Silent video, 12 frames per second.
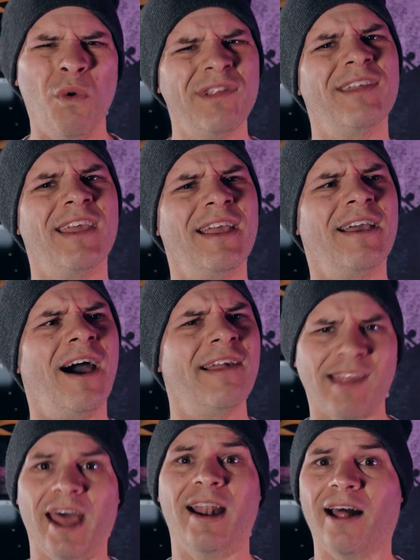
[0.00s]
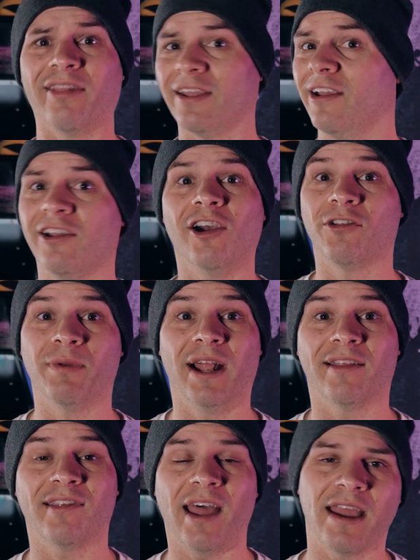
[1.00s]
Once again guys, and I think it goes
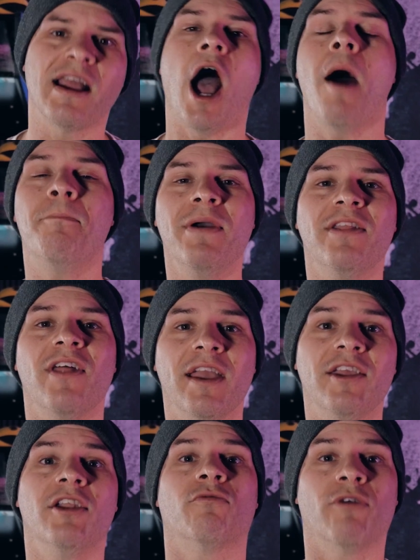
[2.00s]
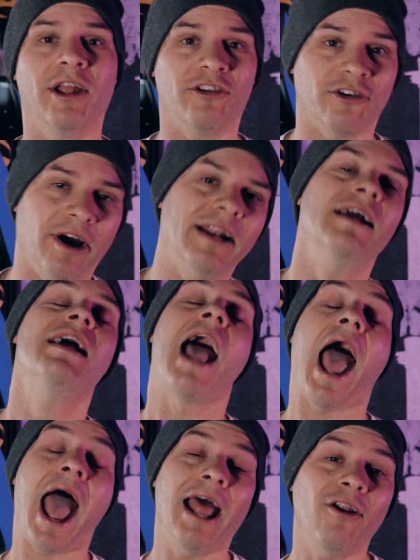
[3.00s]
without saying, a big thank you to Red Giant
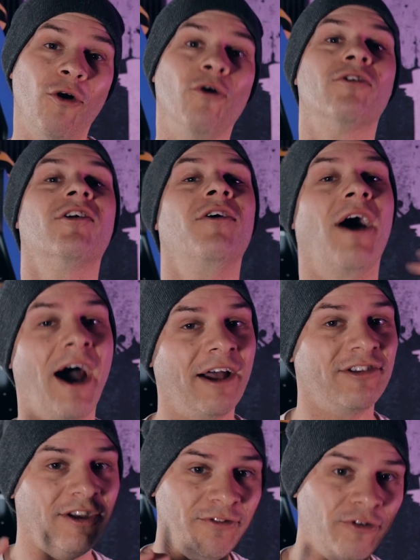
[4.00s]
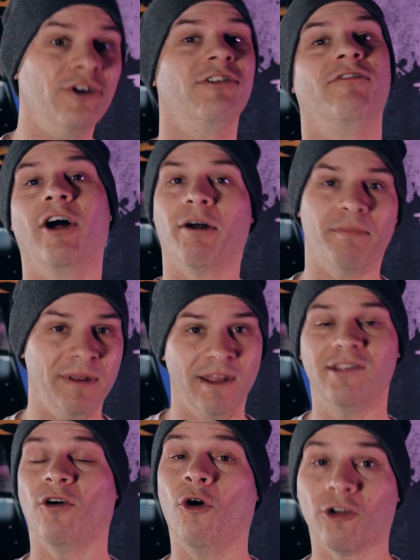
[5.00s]
and also Hashi for developing
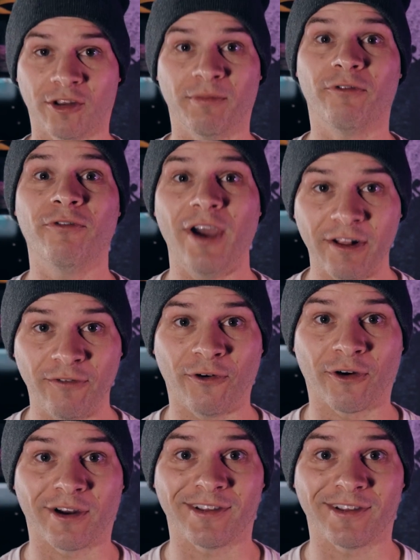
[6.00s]
this awesome effect for